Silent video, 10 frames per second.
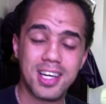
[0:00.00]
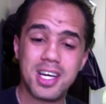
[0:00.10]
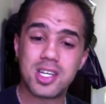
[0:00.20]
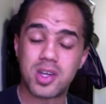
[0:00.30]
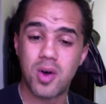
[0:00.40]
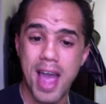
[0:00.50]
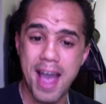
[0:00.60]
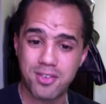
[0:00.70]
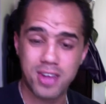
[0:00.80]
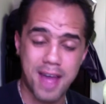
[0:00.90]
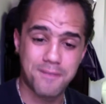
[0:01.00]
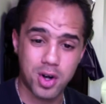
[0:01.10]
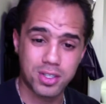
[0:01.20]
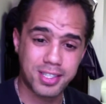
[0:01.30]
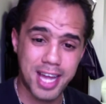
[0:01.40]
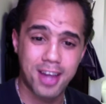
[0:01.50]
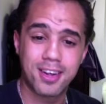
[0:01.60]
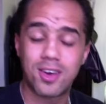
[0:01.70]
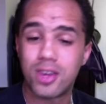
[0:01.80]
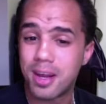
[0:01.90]
So after that first sale,
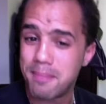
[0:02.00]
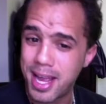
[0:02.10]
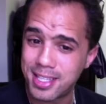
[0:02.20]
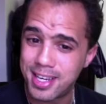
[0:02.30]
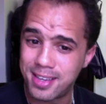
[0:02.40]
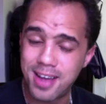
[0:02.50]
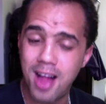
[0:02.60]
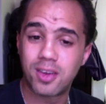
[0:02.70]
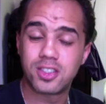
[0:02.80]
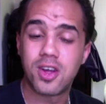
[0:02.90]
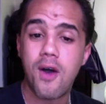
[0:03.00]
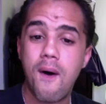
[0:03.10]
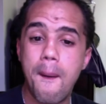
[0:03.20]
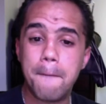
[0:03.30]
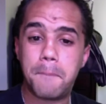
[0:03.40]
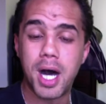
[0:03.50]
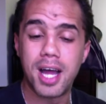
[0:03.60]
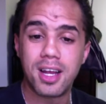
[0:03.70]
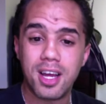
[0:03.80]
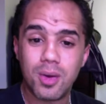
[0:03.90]
you're only going to make $10.
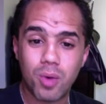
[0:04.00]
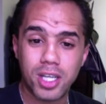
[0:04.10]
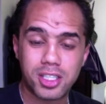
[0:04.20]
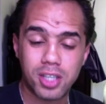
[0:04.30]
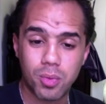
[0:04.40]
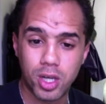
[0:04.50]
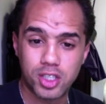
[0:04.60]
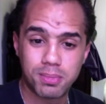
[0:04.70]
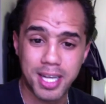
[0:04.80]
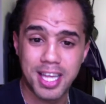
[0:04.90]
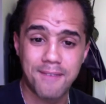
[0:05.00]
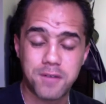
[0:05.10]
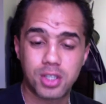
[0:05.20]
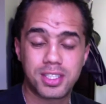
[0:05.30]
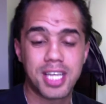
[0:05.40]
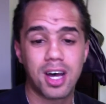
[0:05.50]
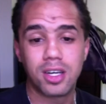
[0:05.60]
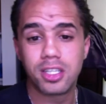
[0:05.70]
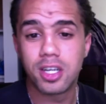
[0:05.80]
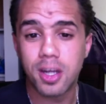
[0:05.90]
But once you make that first sale,
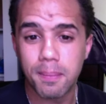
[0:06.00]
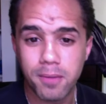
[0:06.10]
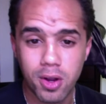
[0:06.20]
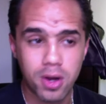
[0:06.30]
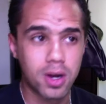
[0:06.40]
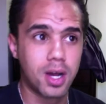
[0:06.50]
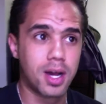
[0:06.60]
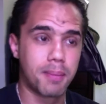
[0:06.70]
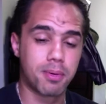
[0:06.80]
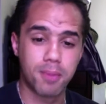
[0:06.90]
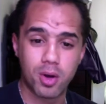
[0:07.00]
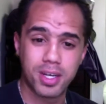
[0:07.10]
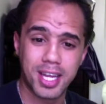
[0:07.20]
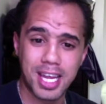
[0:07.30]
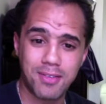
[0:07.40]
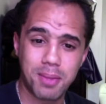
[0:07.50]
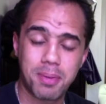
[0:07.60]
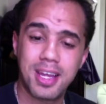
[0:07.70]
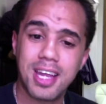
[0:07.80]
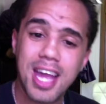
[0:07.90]
you're promoted to EVP,